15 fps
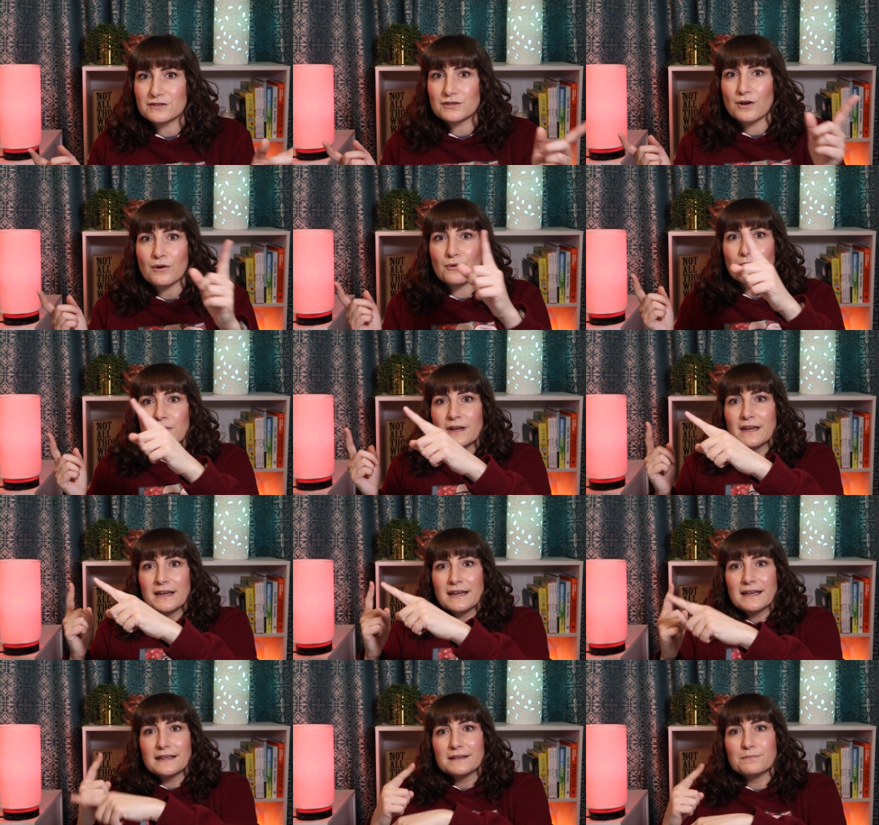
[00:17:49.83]
So
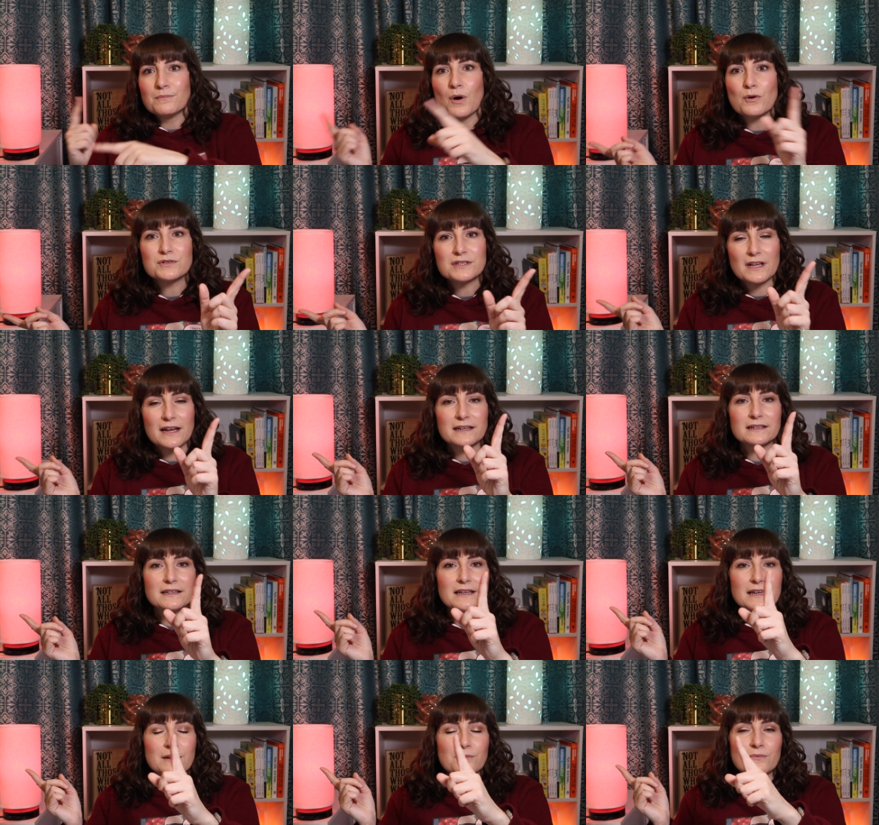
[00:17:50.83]
most
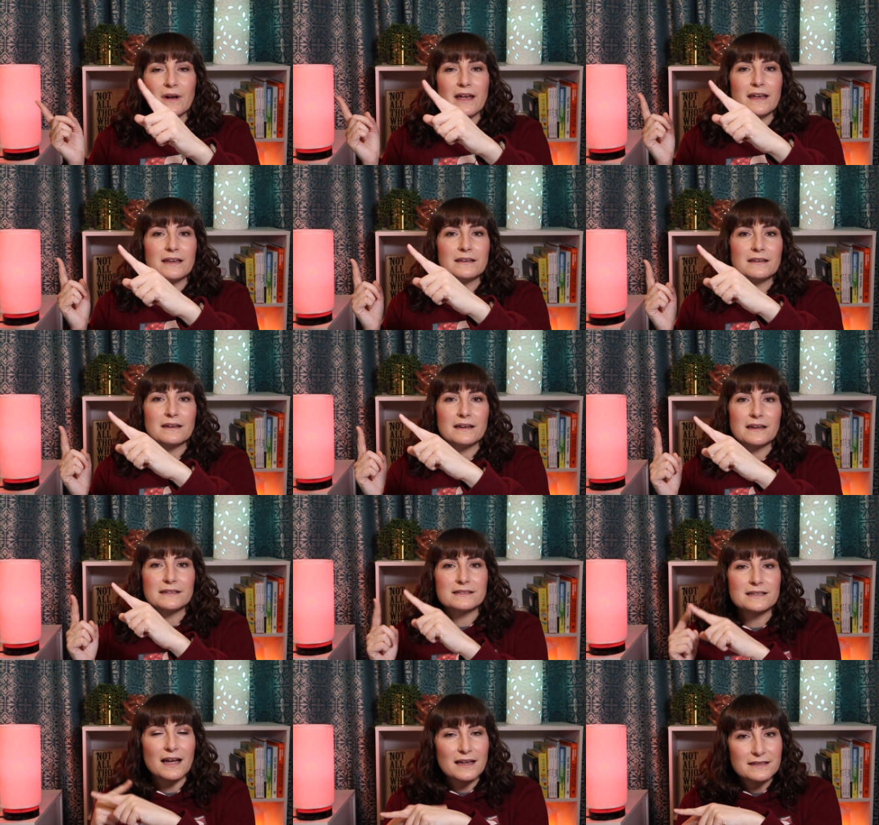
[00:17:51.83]
likely when
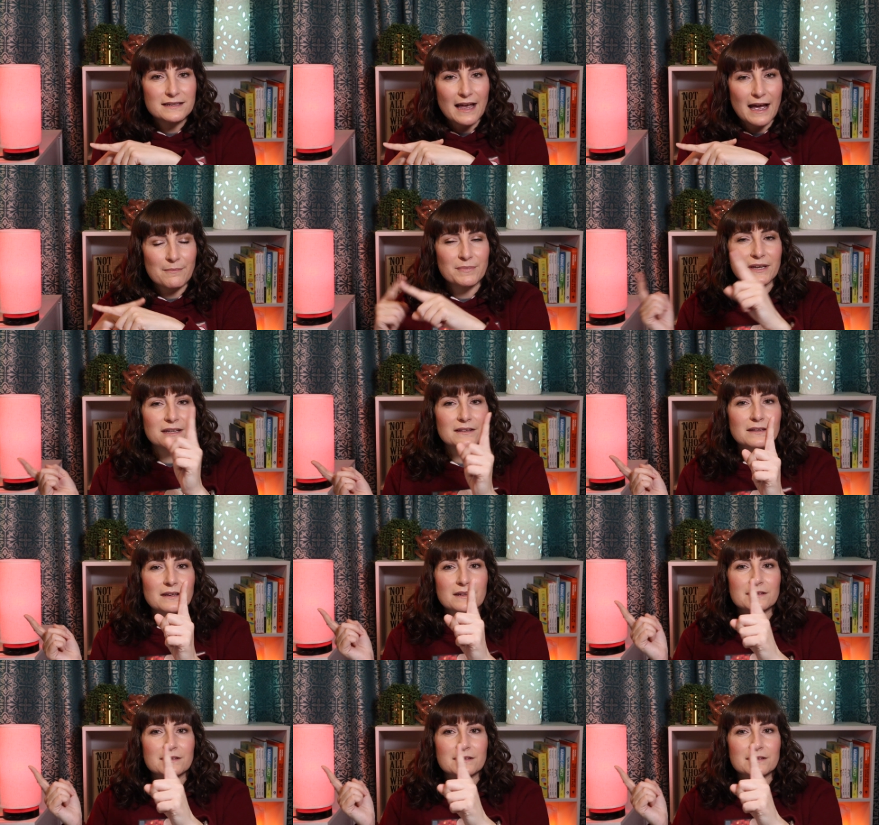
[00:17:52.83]
it does happen,